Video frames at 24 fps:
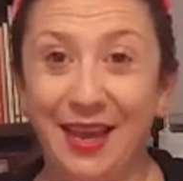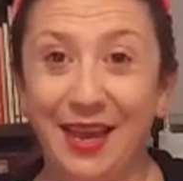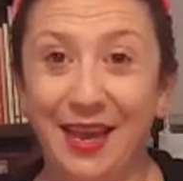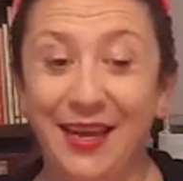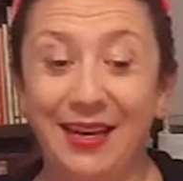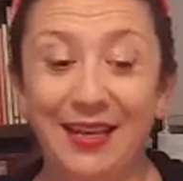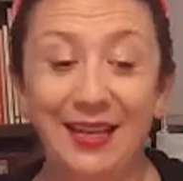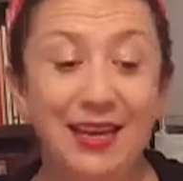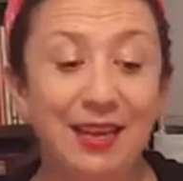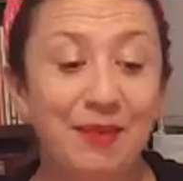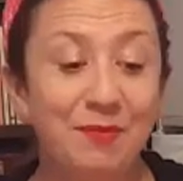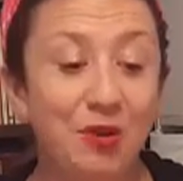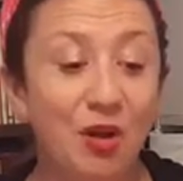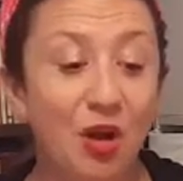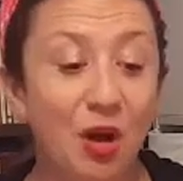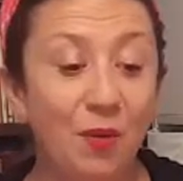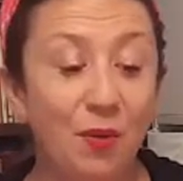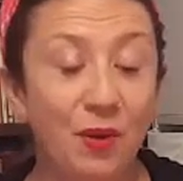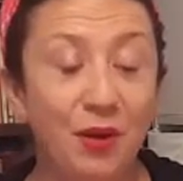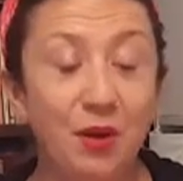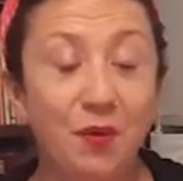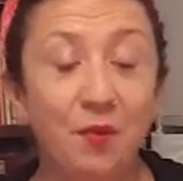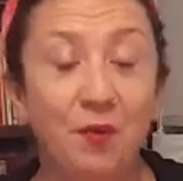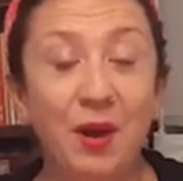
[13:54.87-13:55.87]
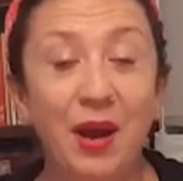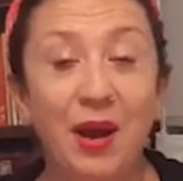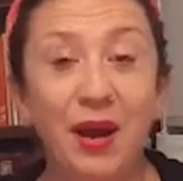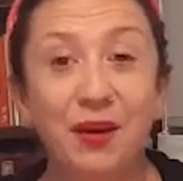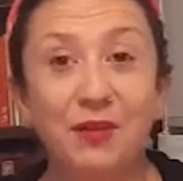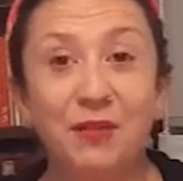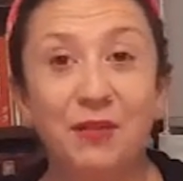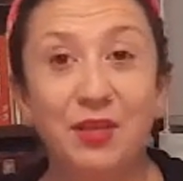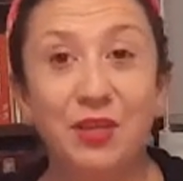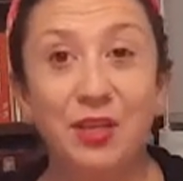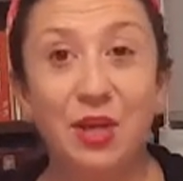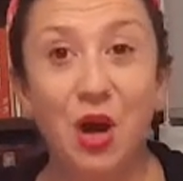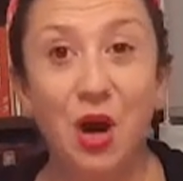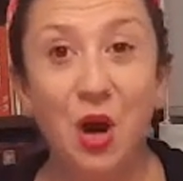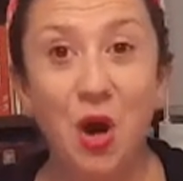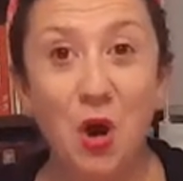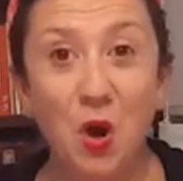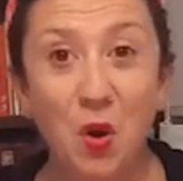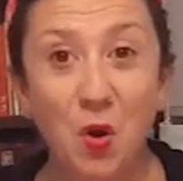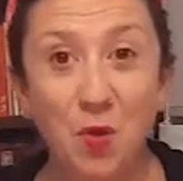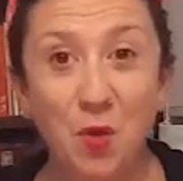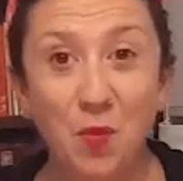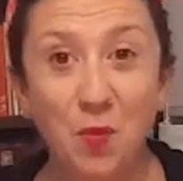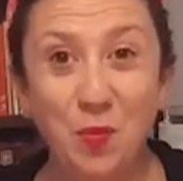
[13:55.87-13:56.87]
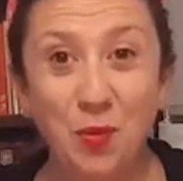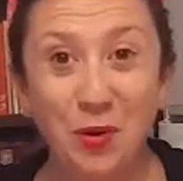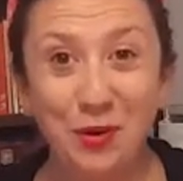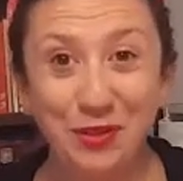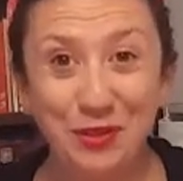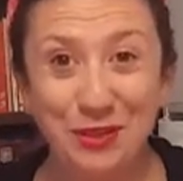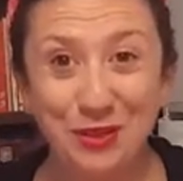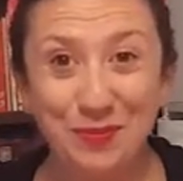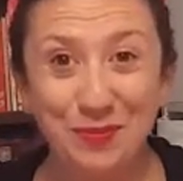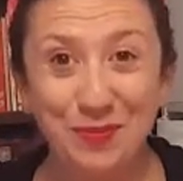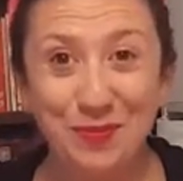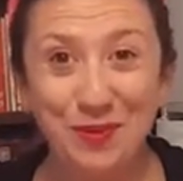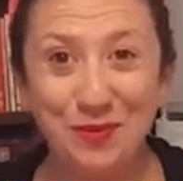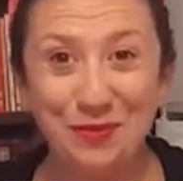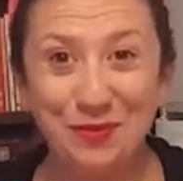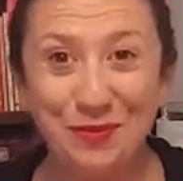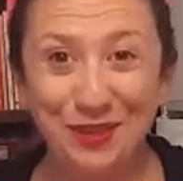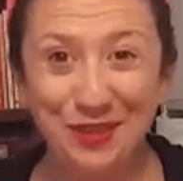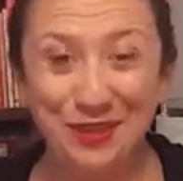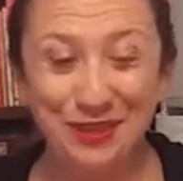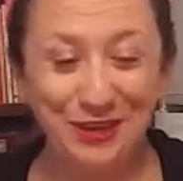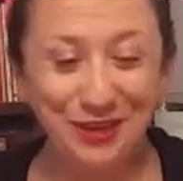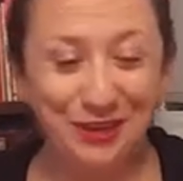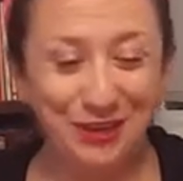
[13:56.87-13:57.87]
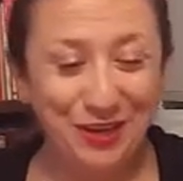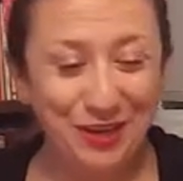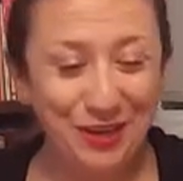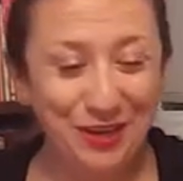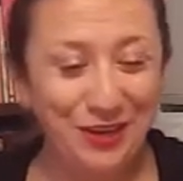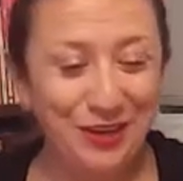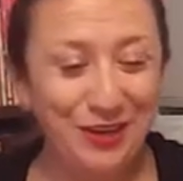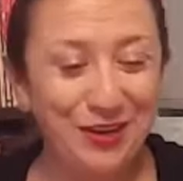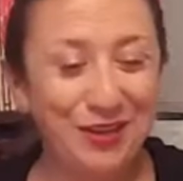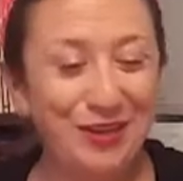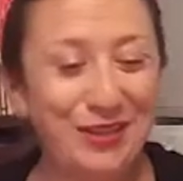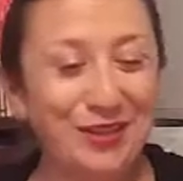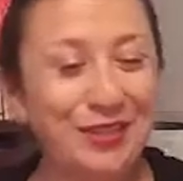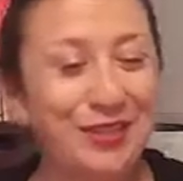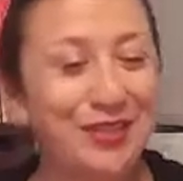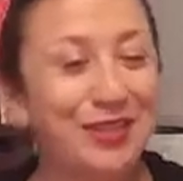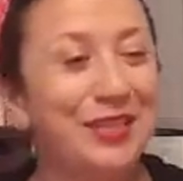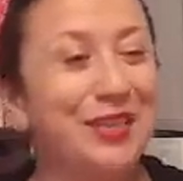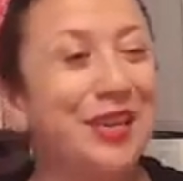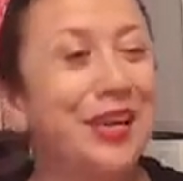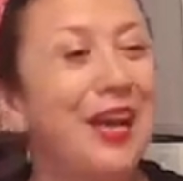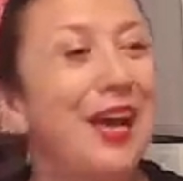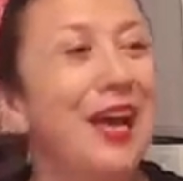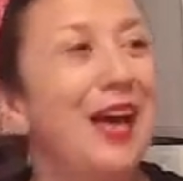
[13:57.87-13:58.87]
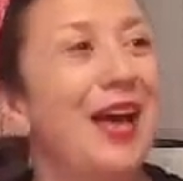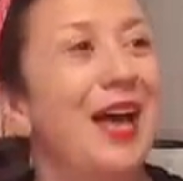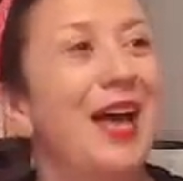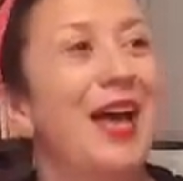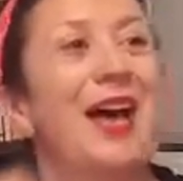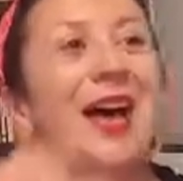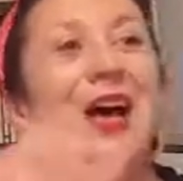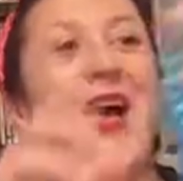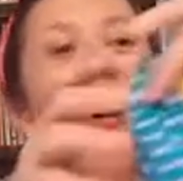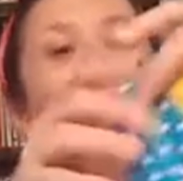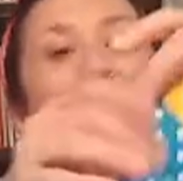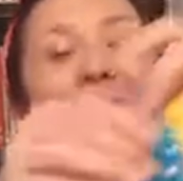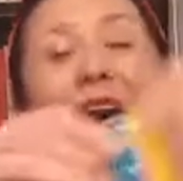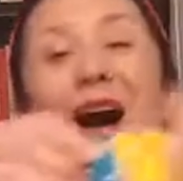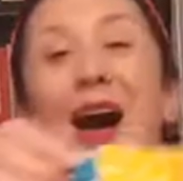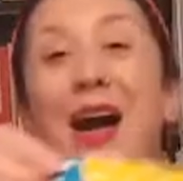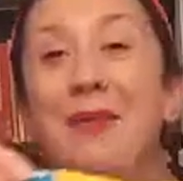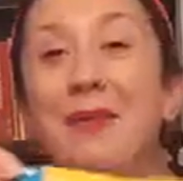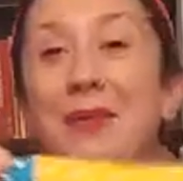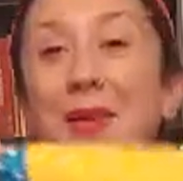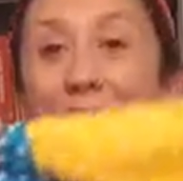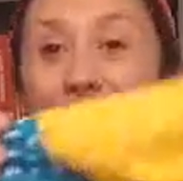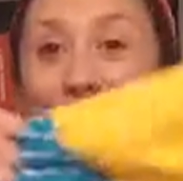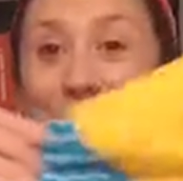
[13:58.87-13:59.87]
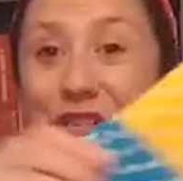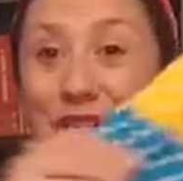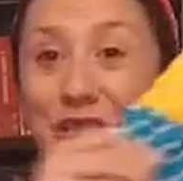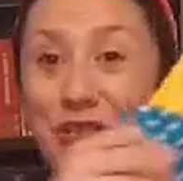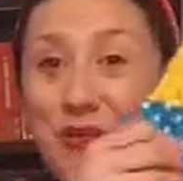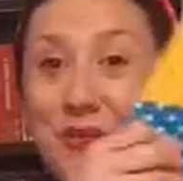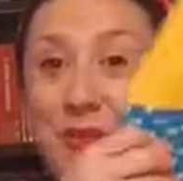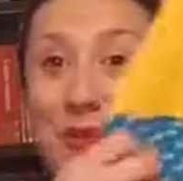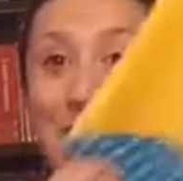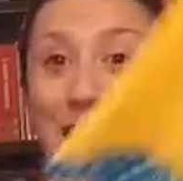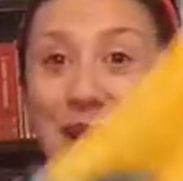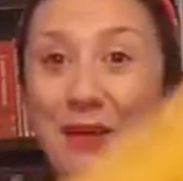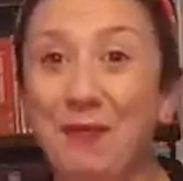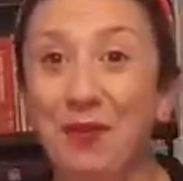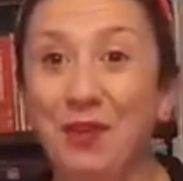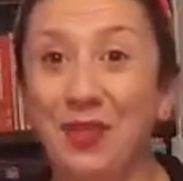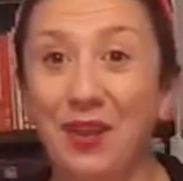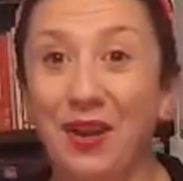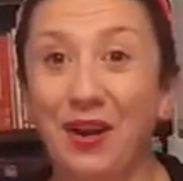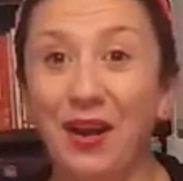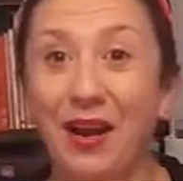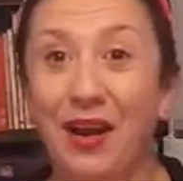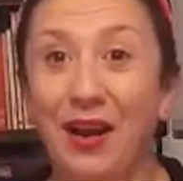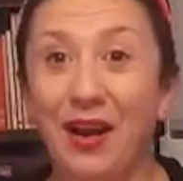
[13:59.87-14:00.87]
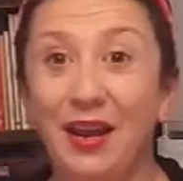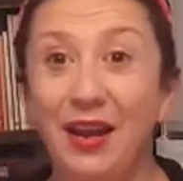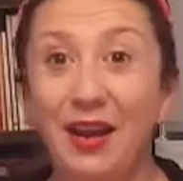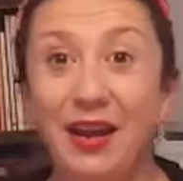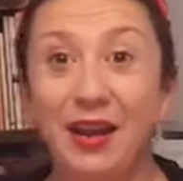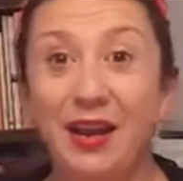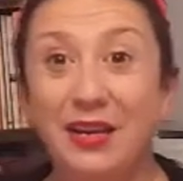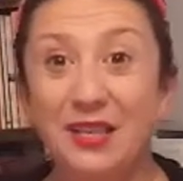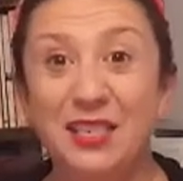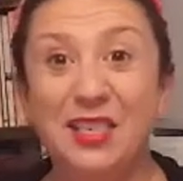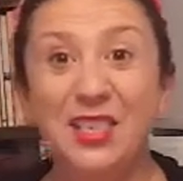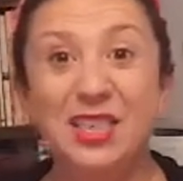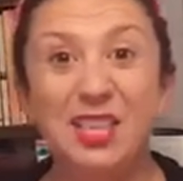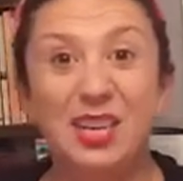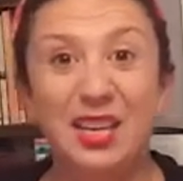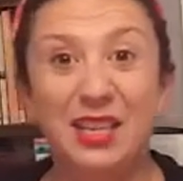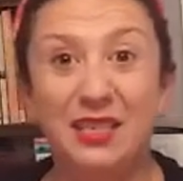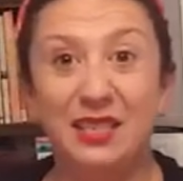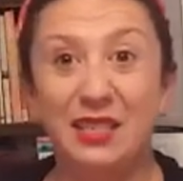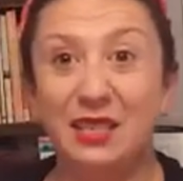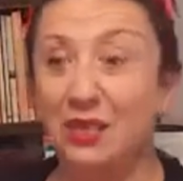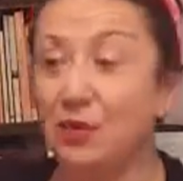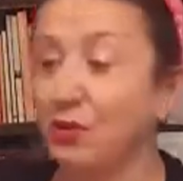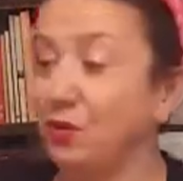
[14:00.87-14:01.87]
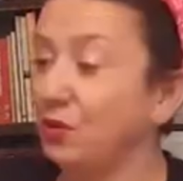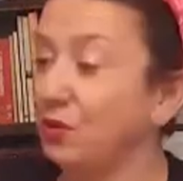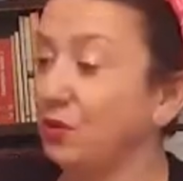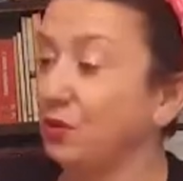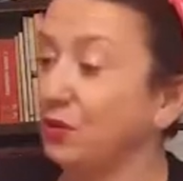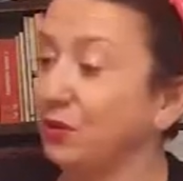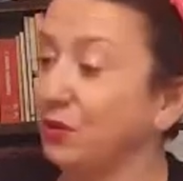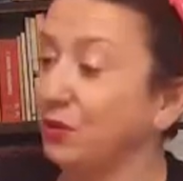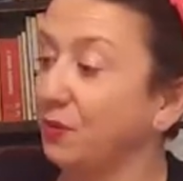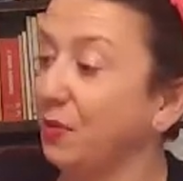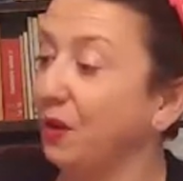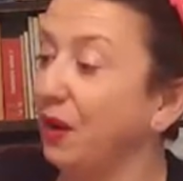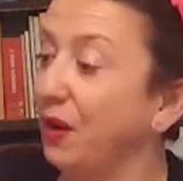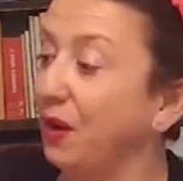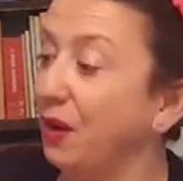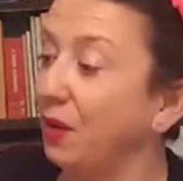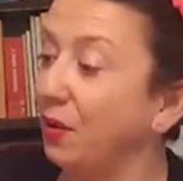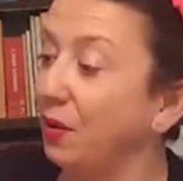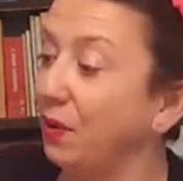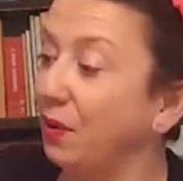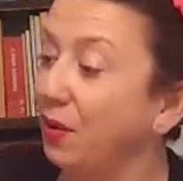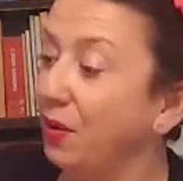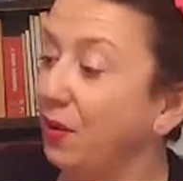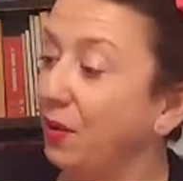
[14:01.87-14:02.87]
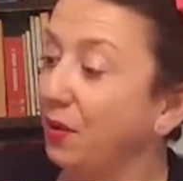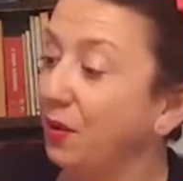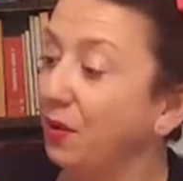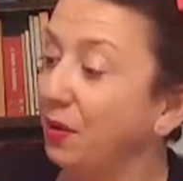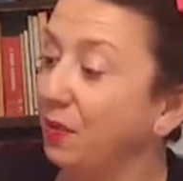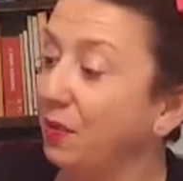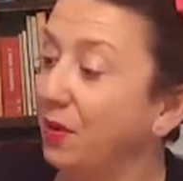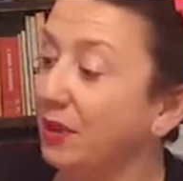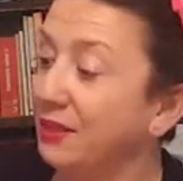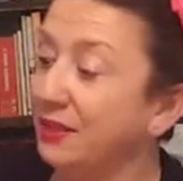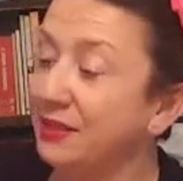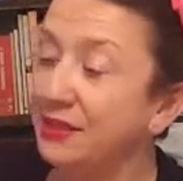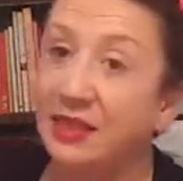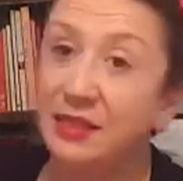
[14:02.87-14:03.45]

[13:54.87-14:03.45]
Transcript: And keep going around the whole bottom of the skirt. I'm going to do mine with an iron and I suggest that you do as well. 1